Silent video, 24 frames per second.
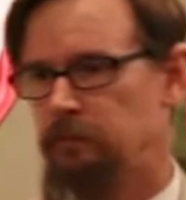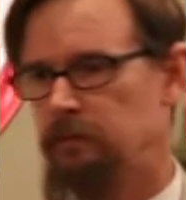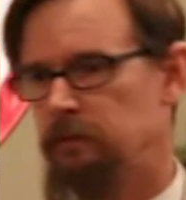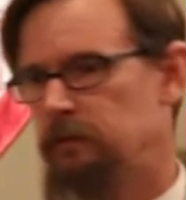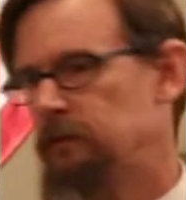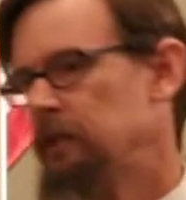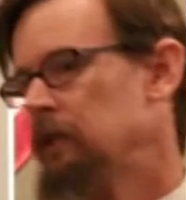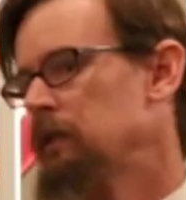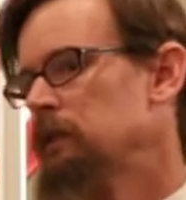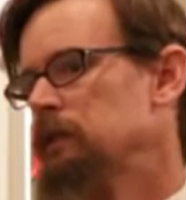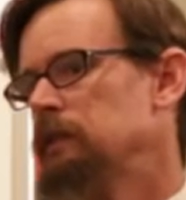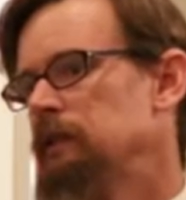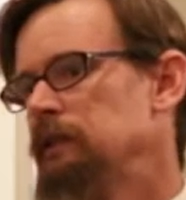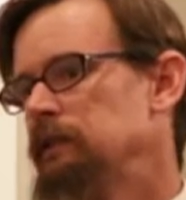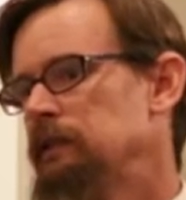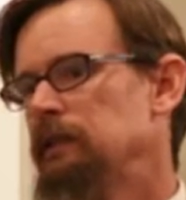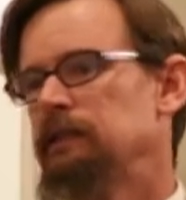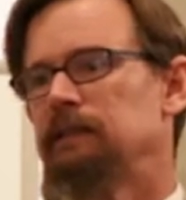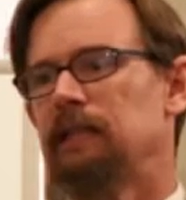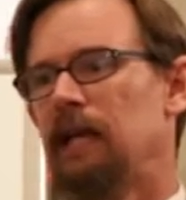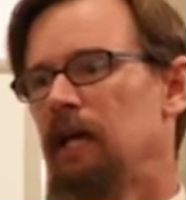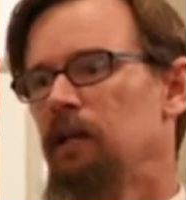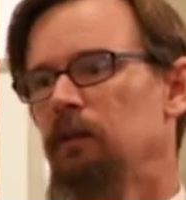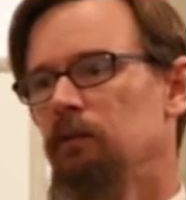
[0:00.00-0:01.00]
Socrates
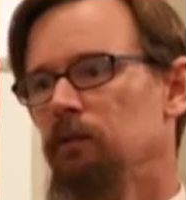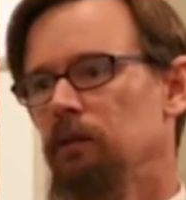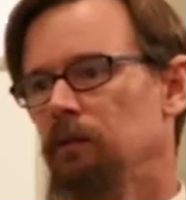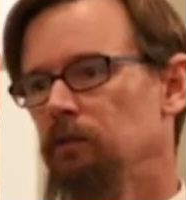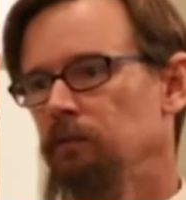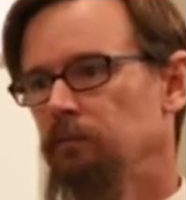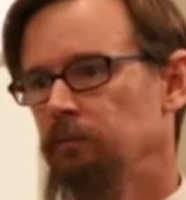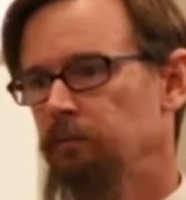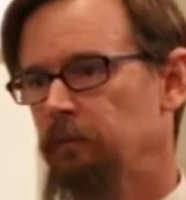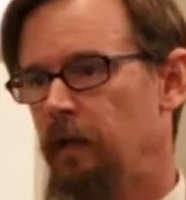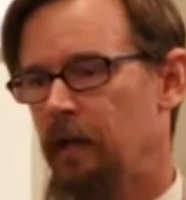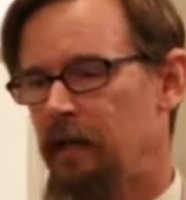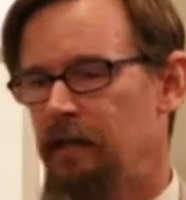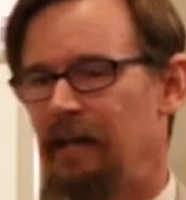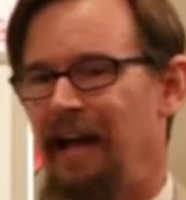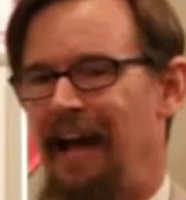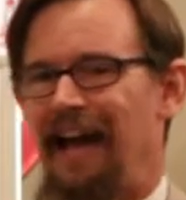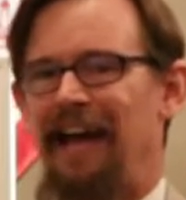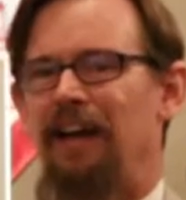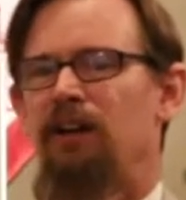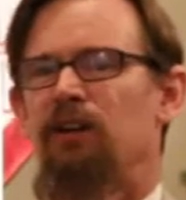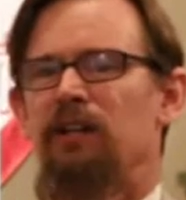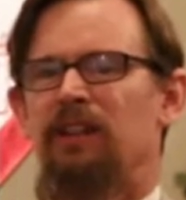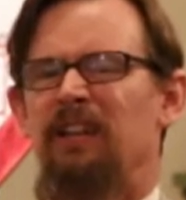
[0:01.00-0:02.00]
says, I don't know.
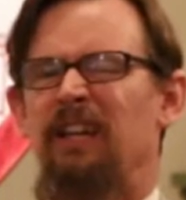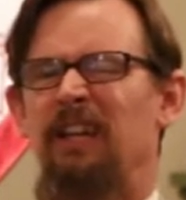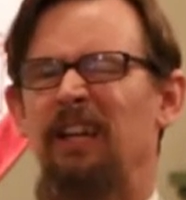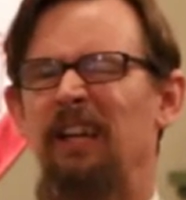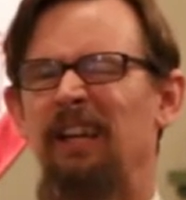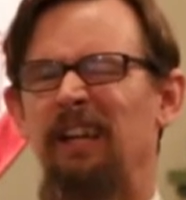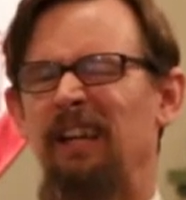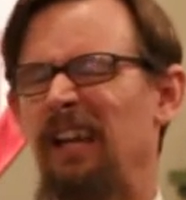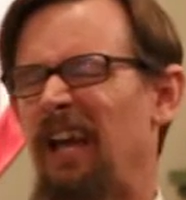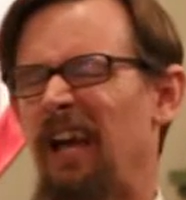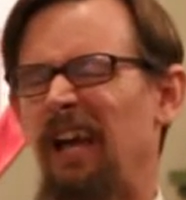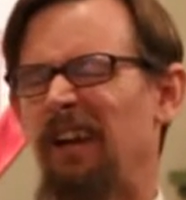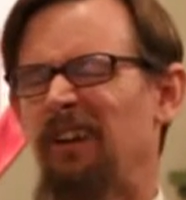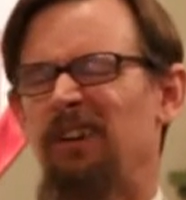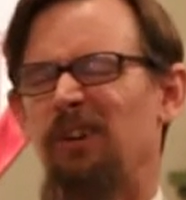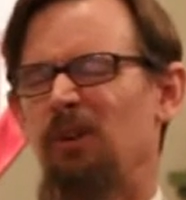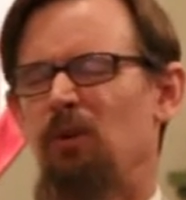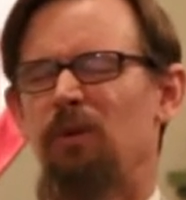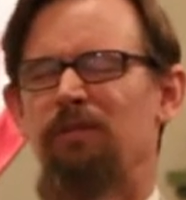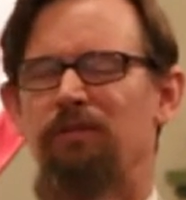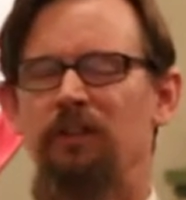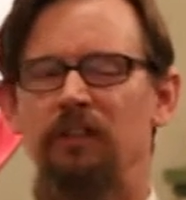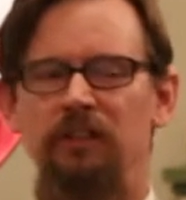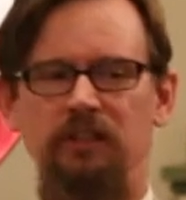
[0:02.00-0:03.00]
I don't know
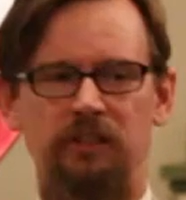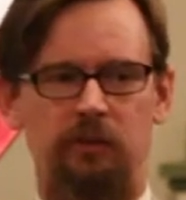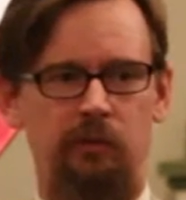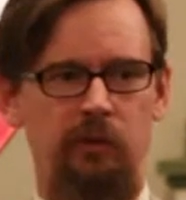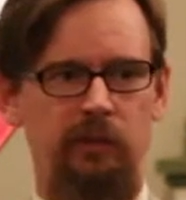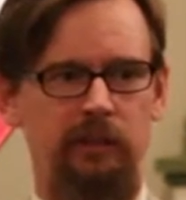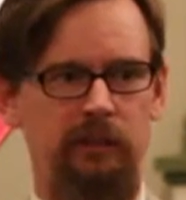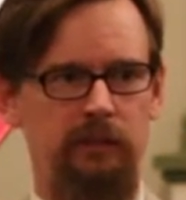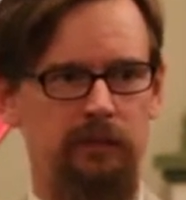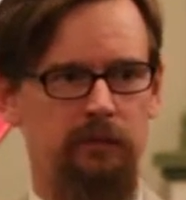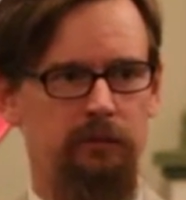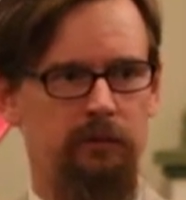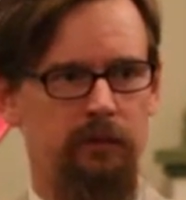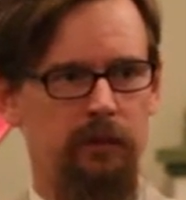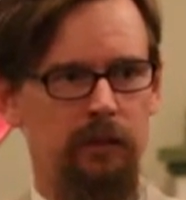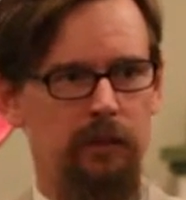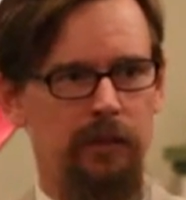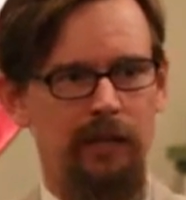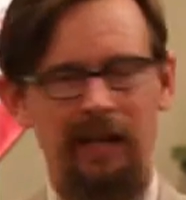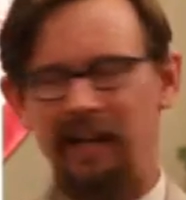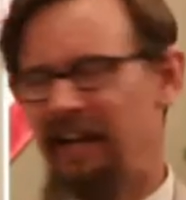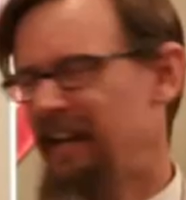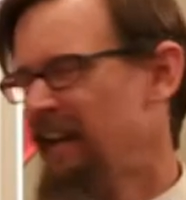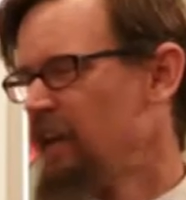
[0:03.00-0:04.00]
what virtue is.
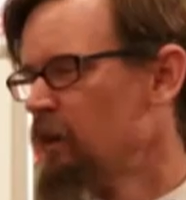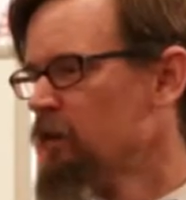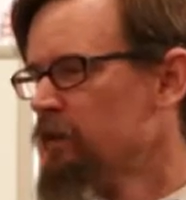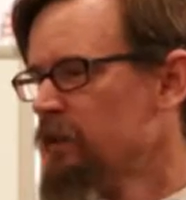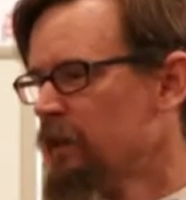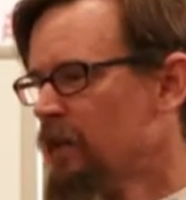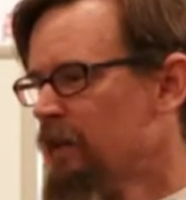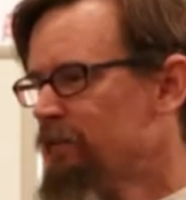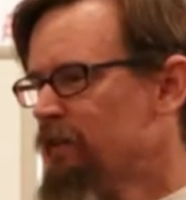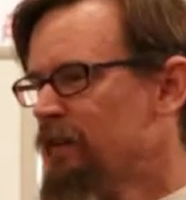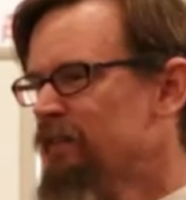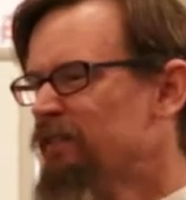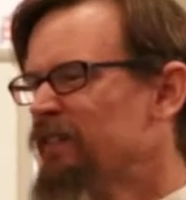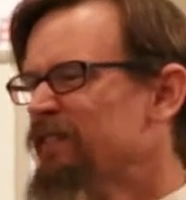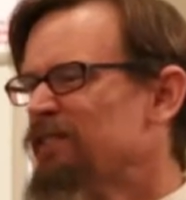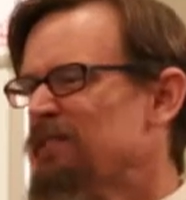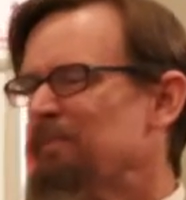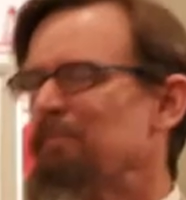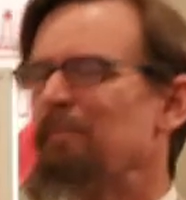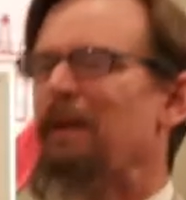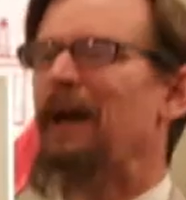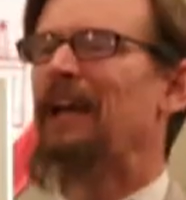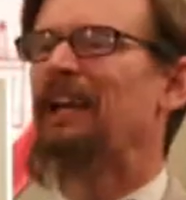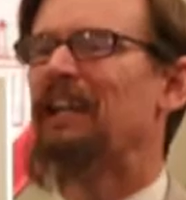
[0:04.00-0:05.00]
And I don't think I've ever
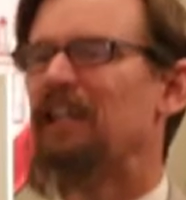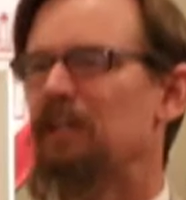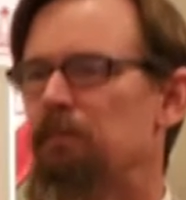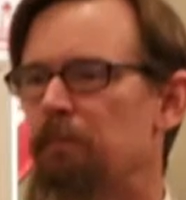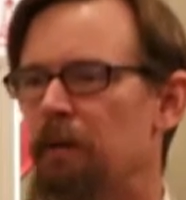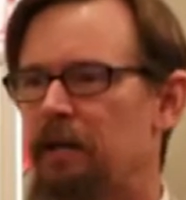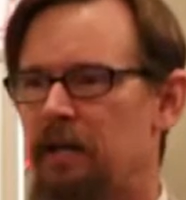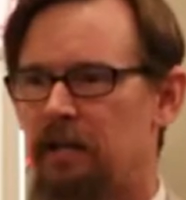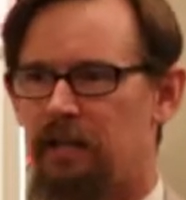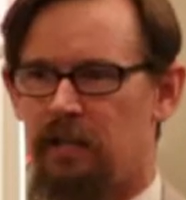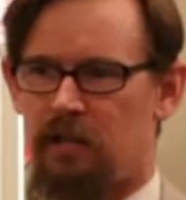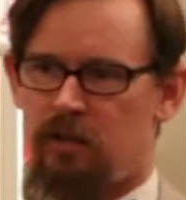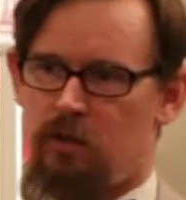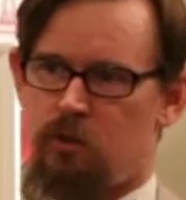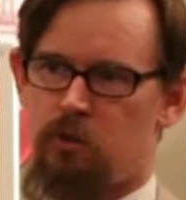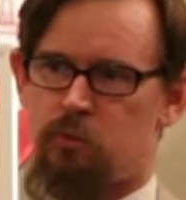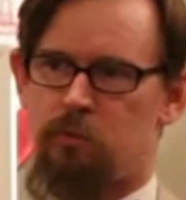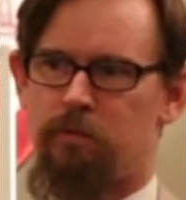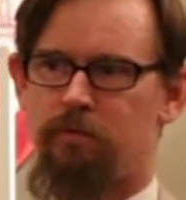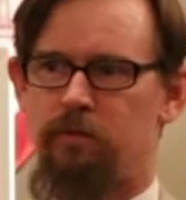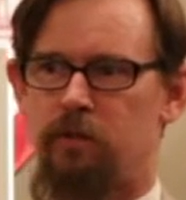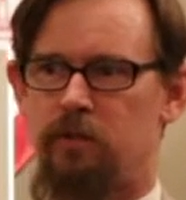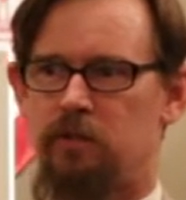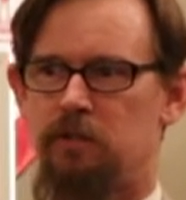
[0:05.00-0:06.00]
even met anybody that knows
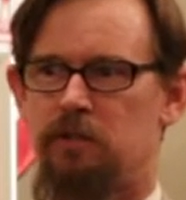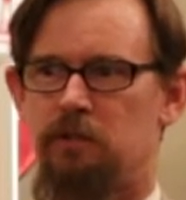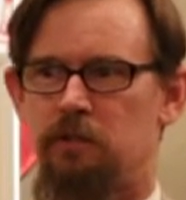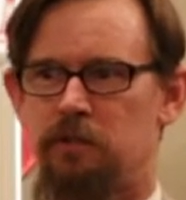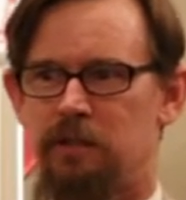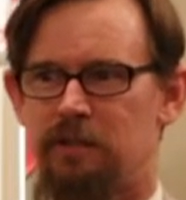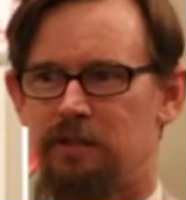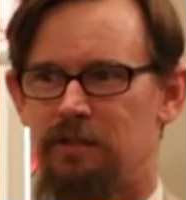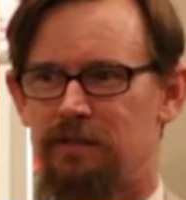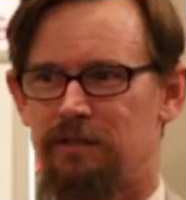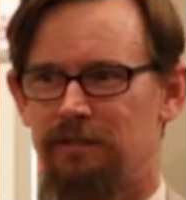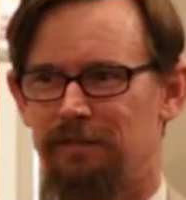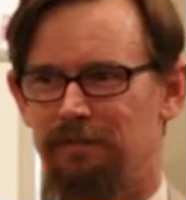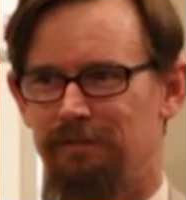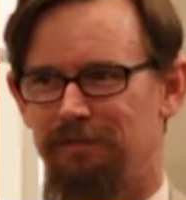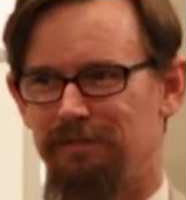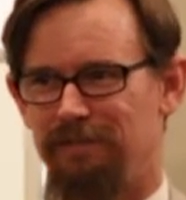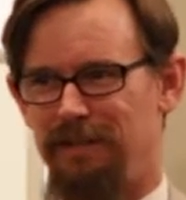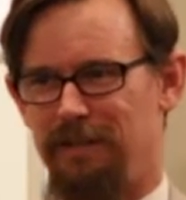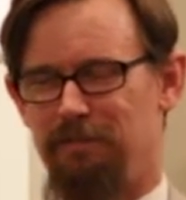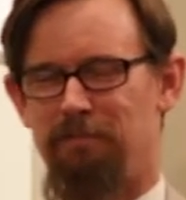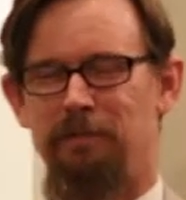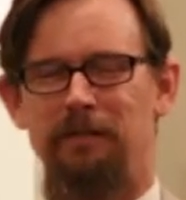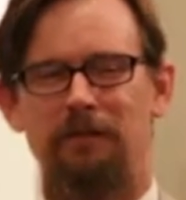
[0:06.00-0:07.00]
what virtue is.
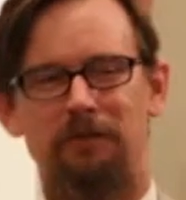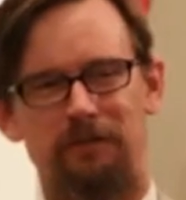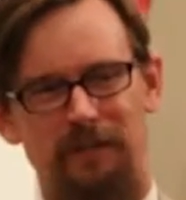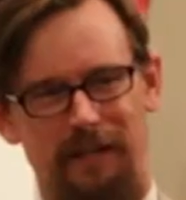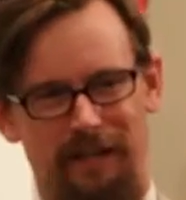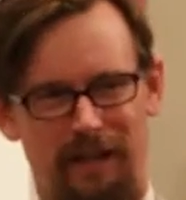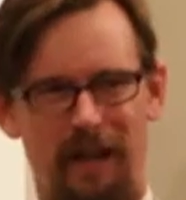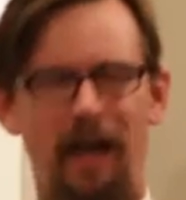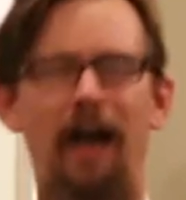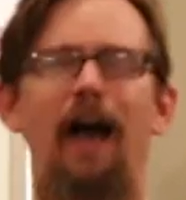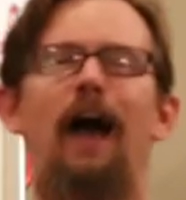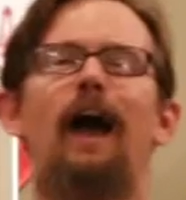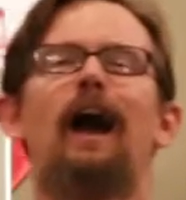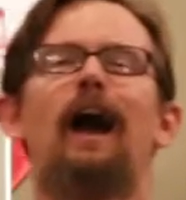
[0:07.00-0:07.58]
And Meno's like,